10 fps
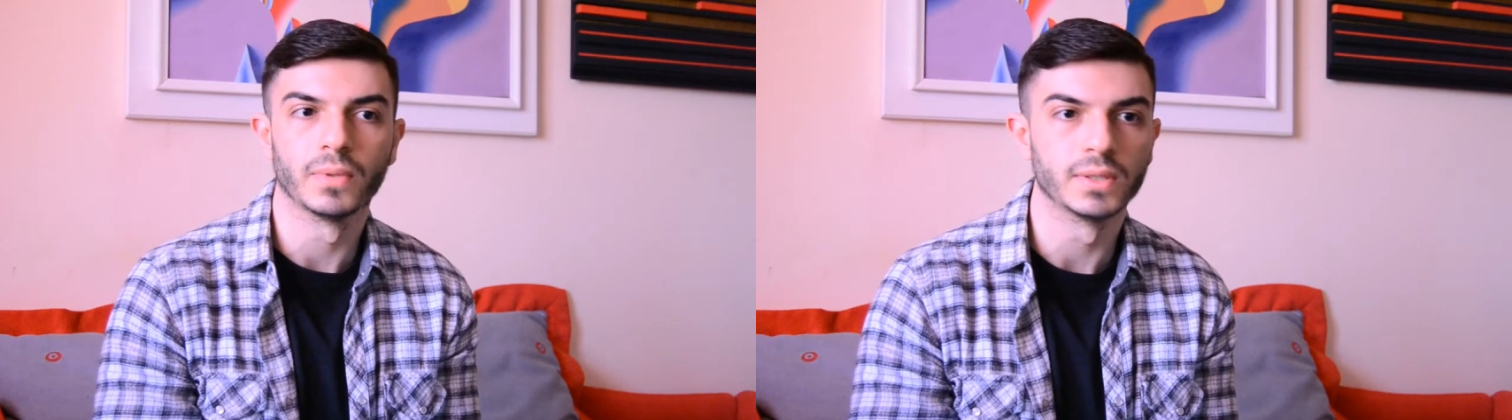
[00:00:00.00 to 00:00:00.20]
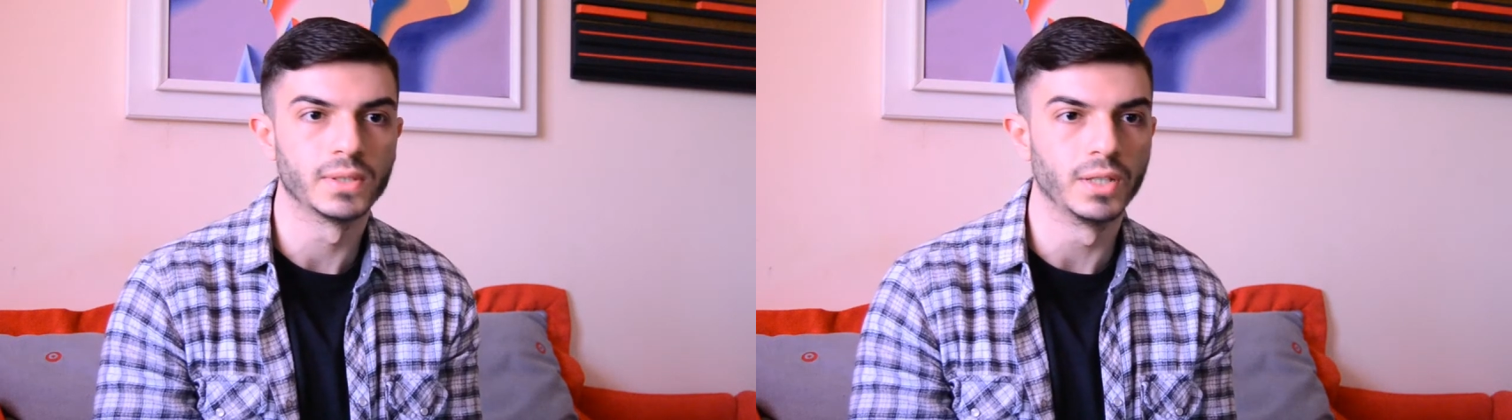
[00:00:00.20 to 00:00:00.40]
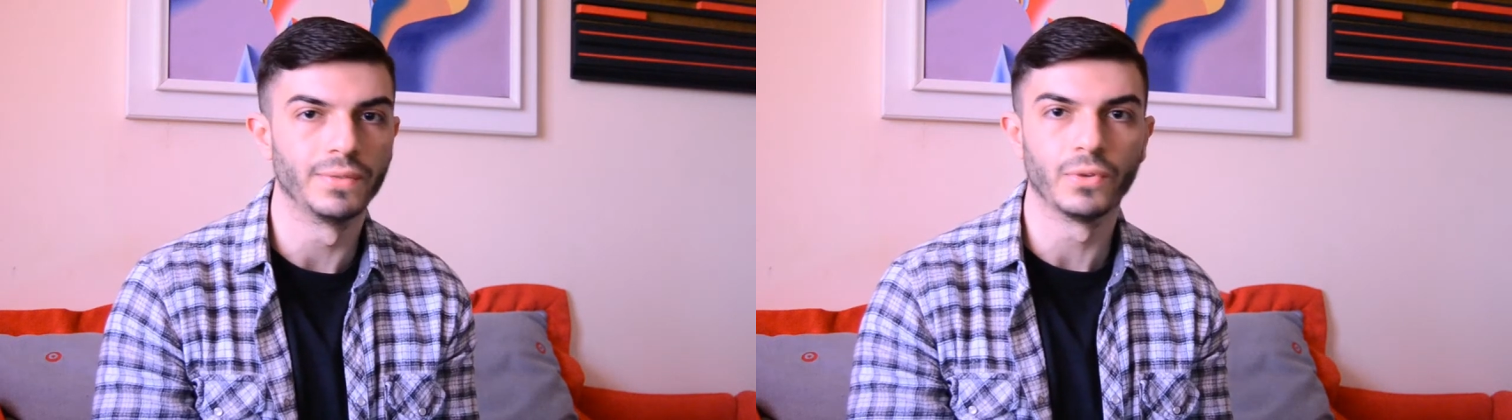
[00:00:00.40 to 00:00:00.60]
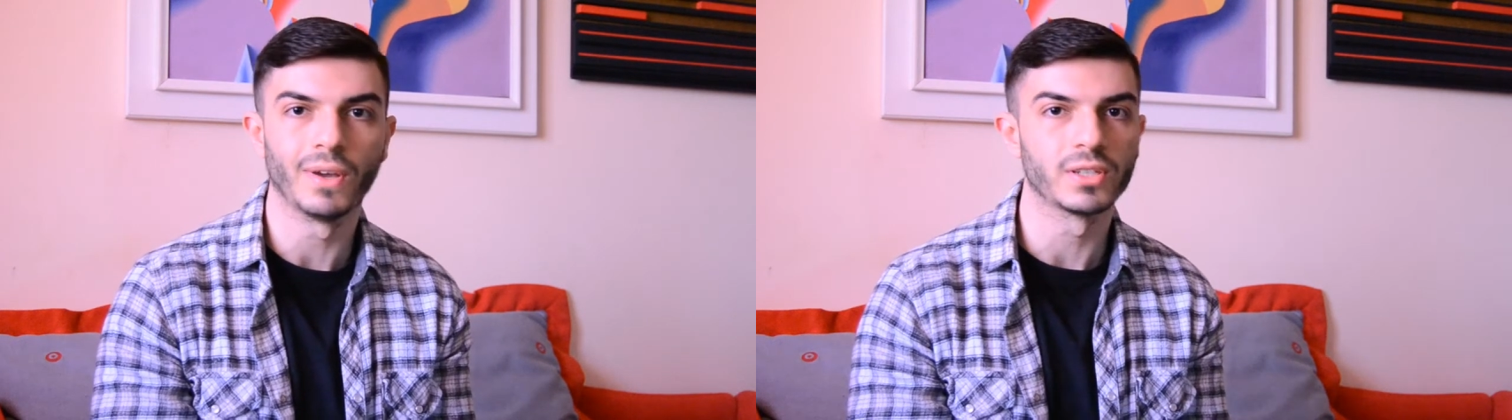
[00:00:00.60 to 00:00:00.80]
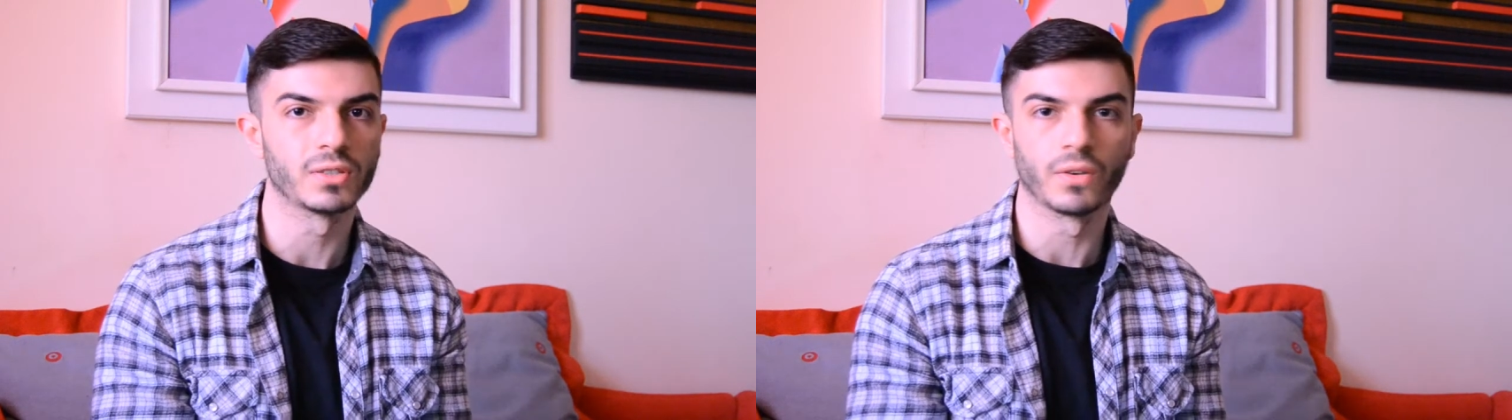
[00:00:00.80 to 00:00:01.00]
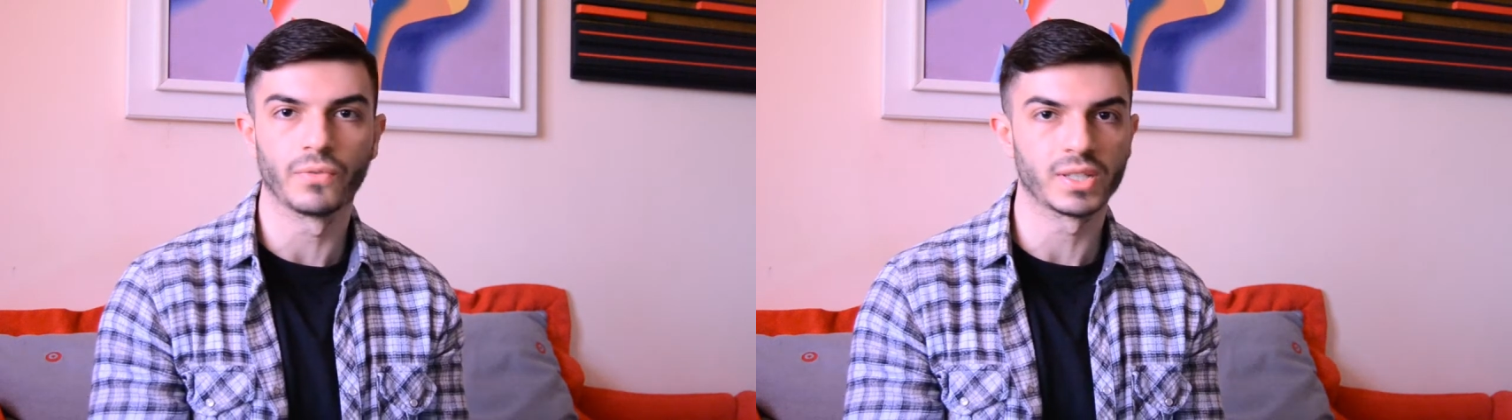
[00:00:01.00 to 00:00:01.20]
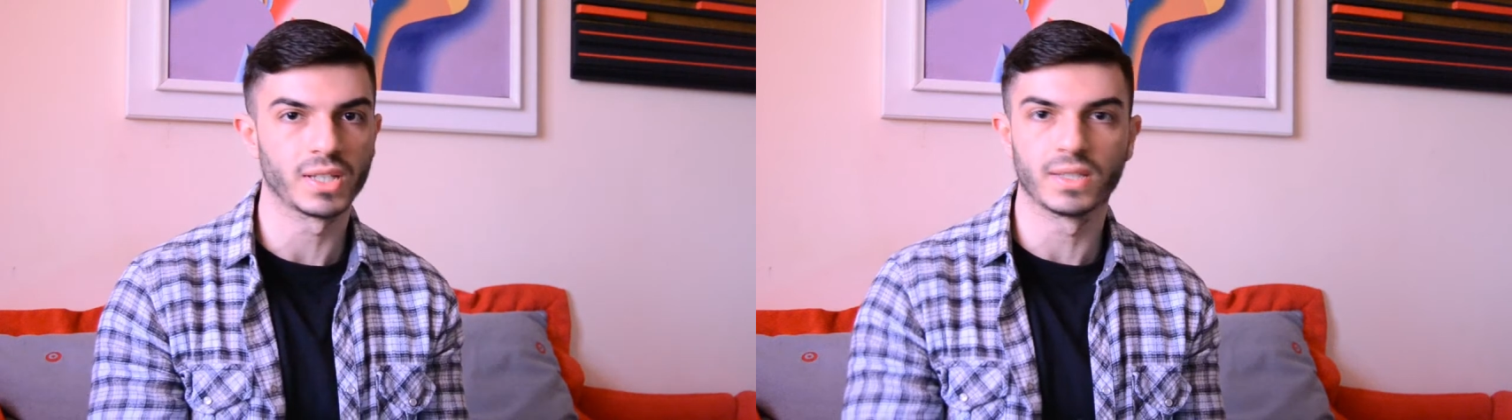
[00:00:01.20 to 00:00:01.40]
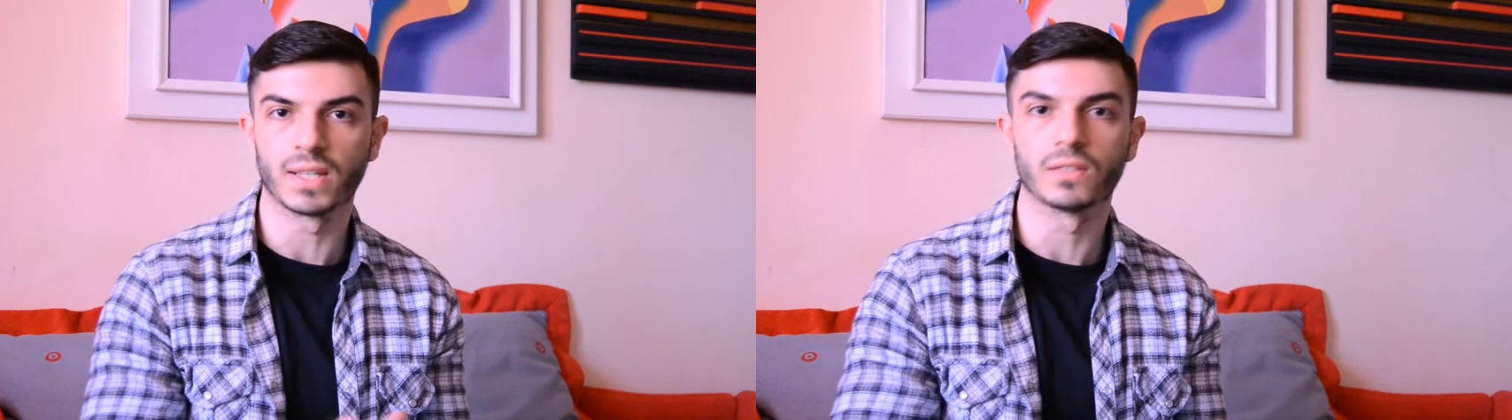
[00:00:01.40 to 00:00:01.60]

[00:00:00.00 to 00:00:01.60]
But if you have a surface that does